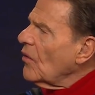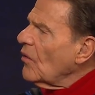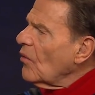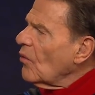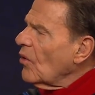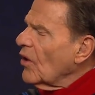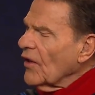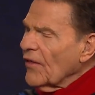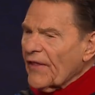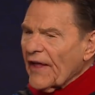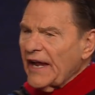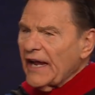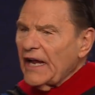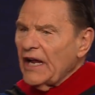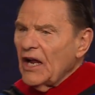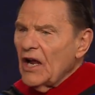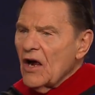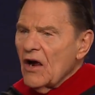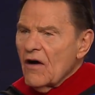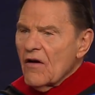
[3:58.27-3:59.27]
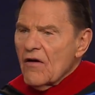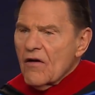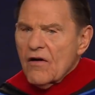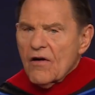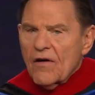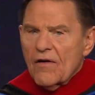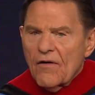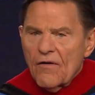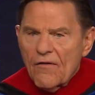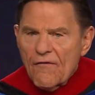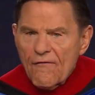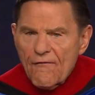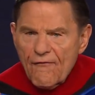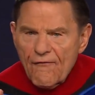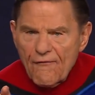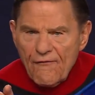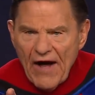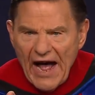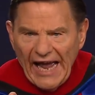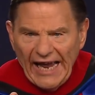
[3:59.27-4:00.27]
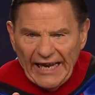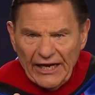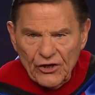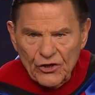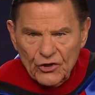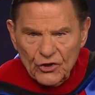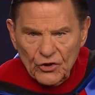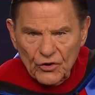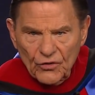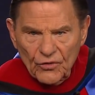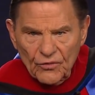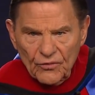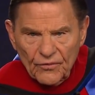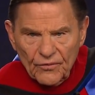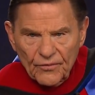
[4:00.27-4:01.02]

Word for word: will they find you?